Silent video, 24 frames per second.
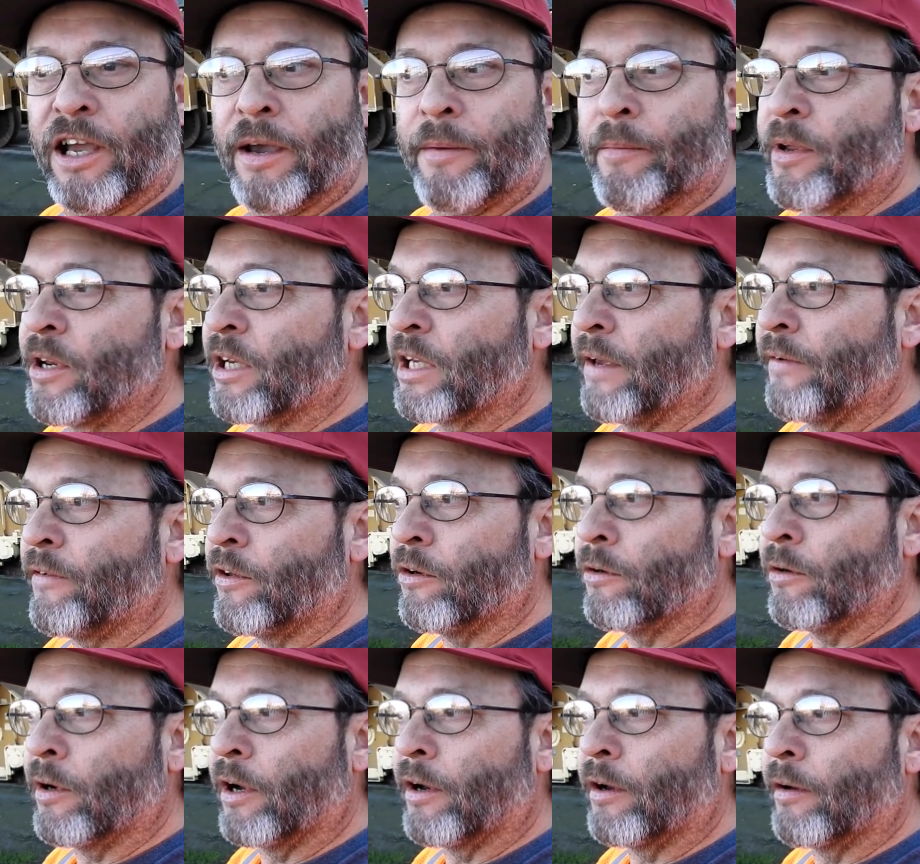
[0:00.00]
I'm going to give
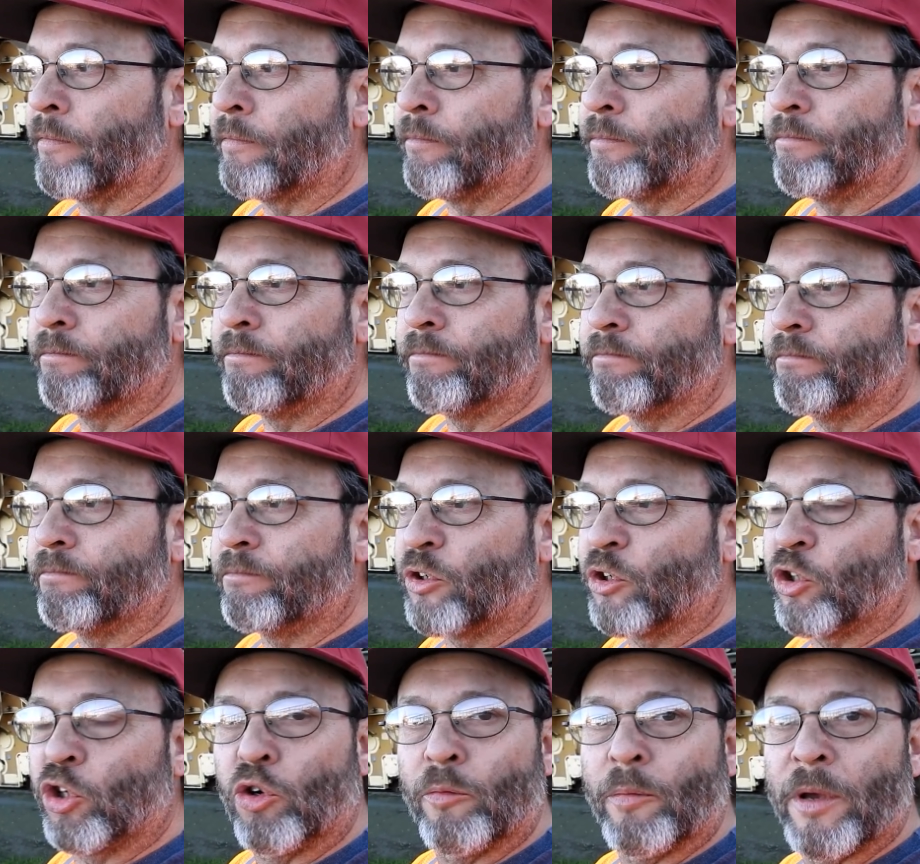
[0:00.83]
you a
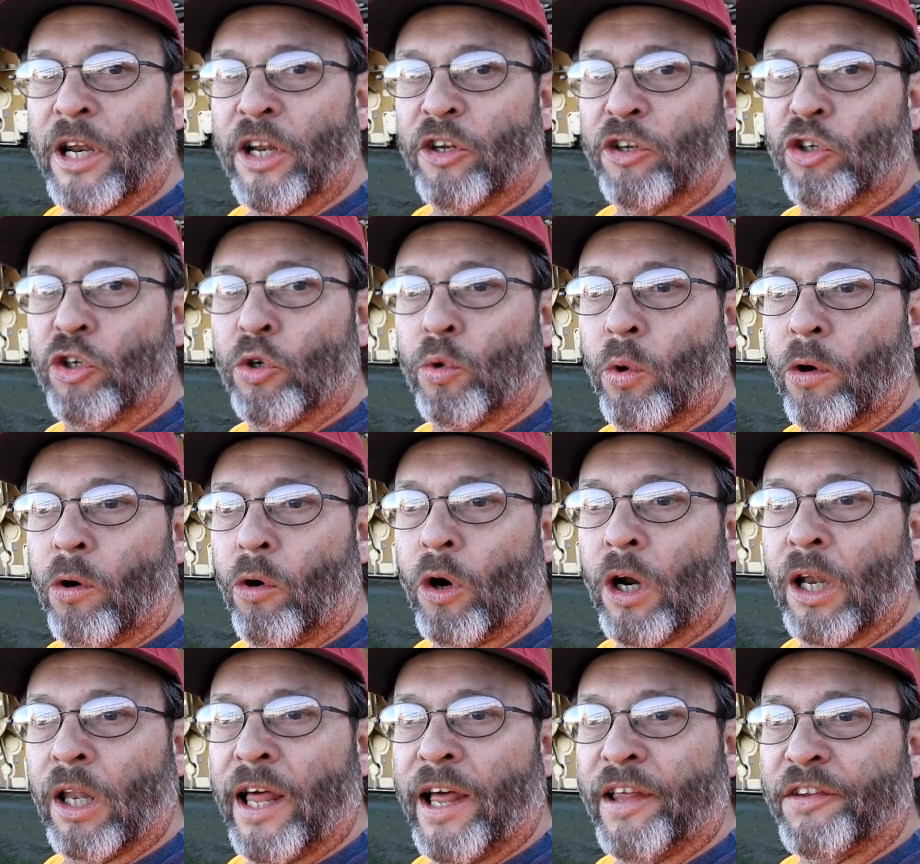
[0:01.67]
two minute tour
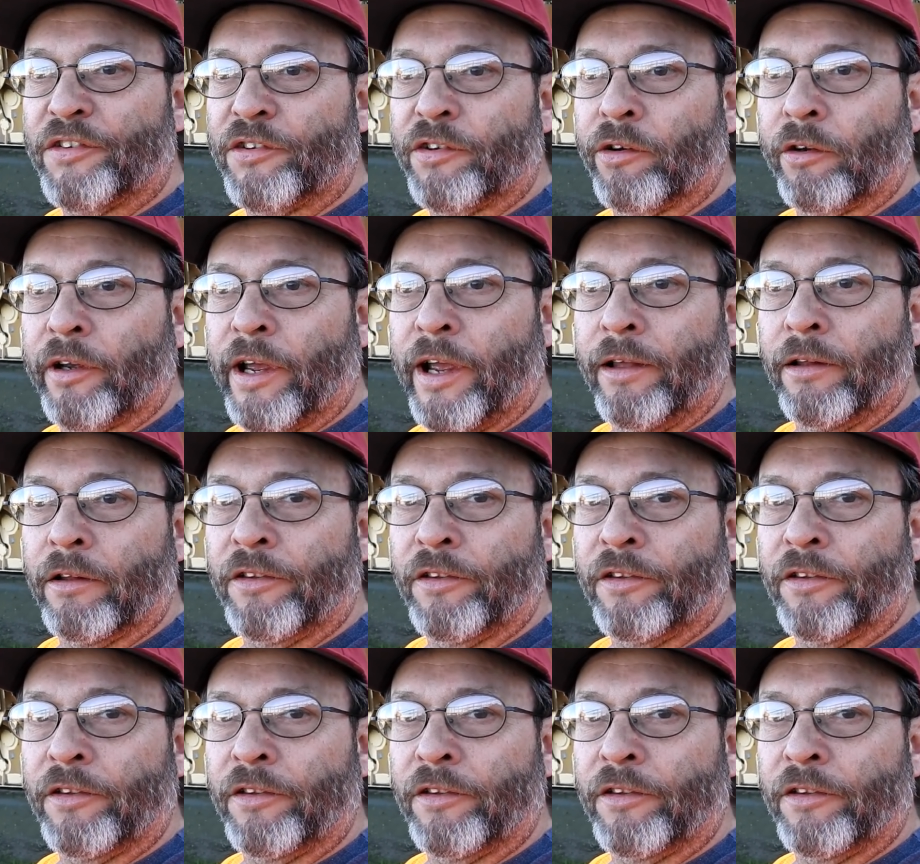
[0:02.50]
or less, okay?